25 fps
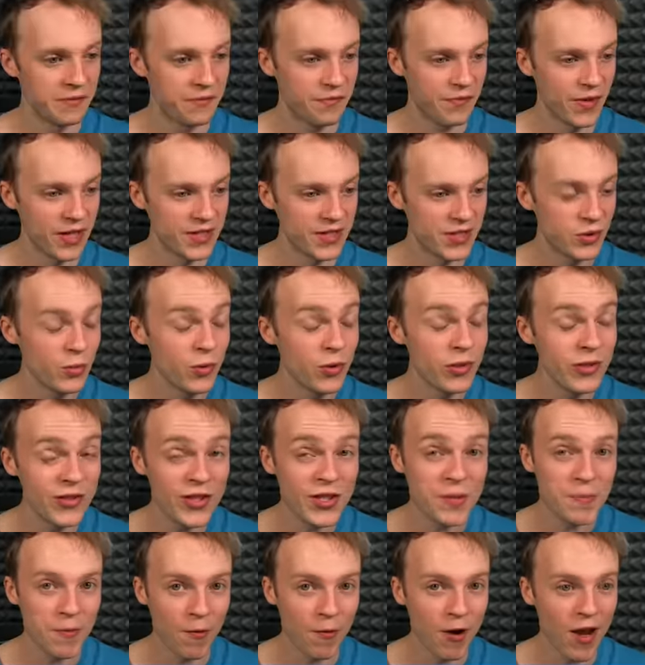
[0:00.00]
In fact, it wouldn't
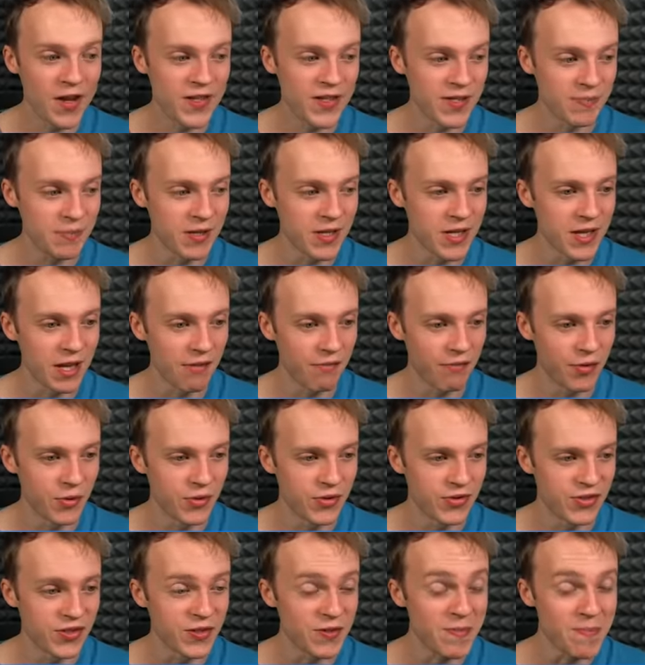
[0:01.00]
surprise me if it
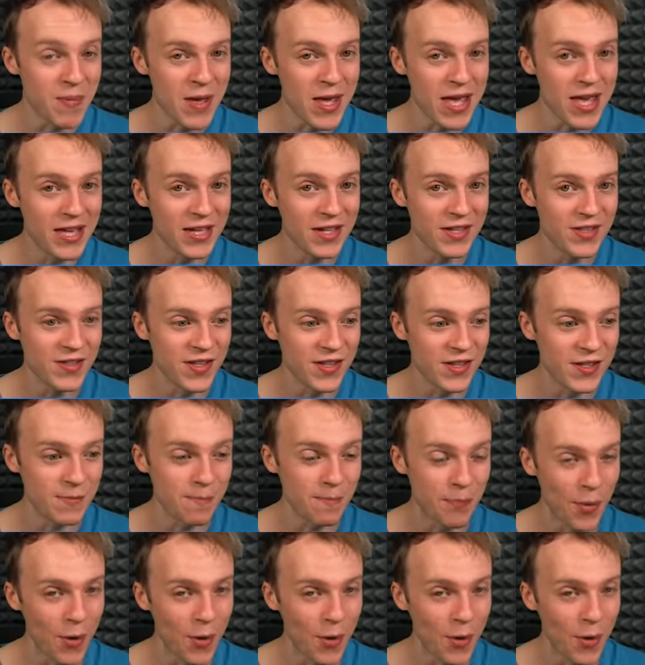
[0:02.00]
was as big as this